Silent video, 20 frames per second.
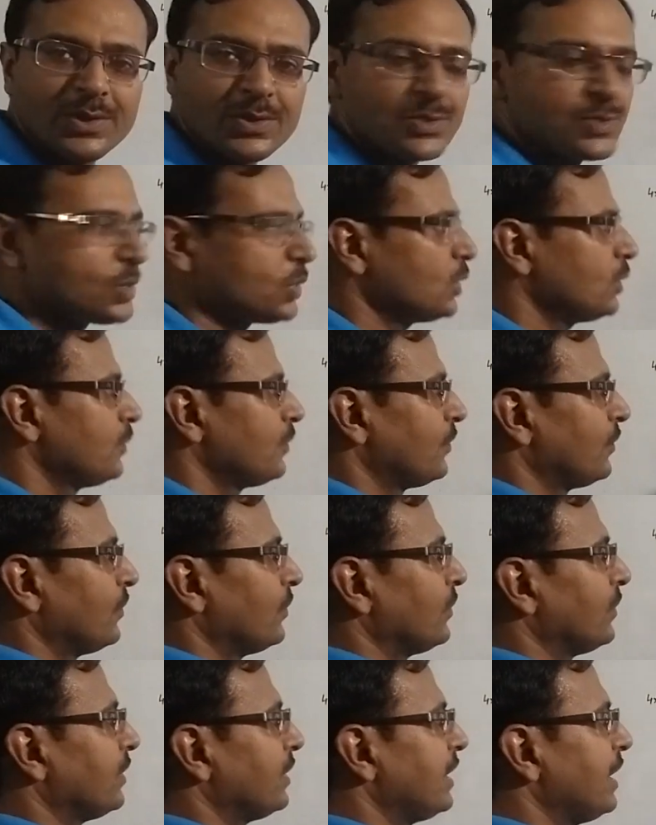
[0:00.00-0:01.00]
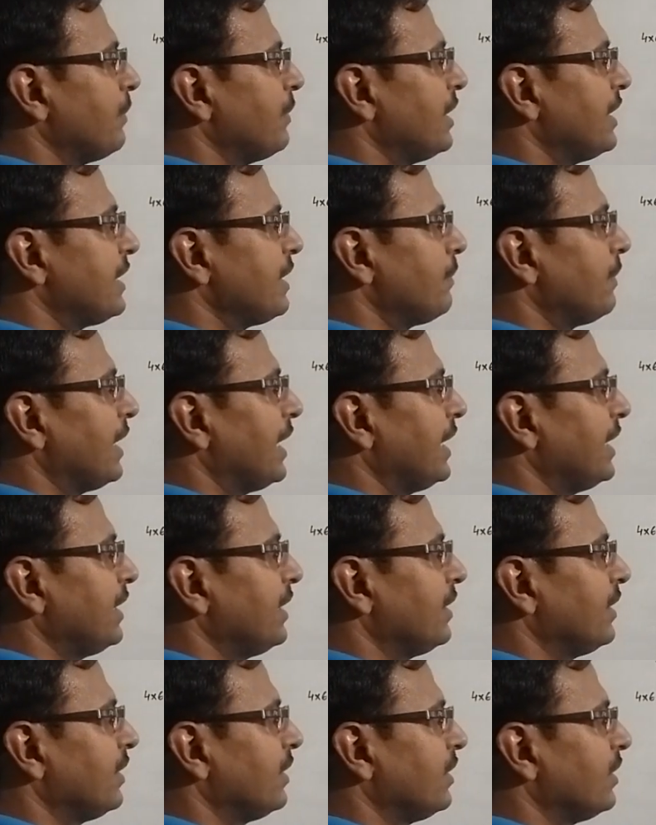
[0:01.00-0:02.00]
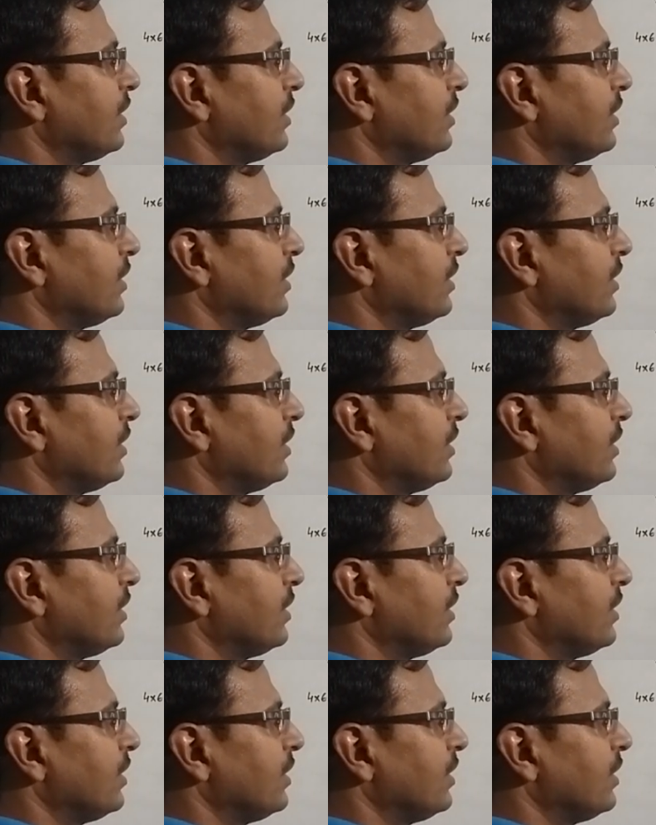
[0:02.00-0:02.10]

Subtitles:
So they multiply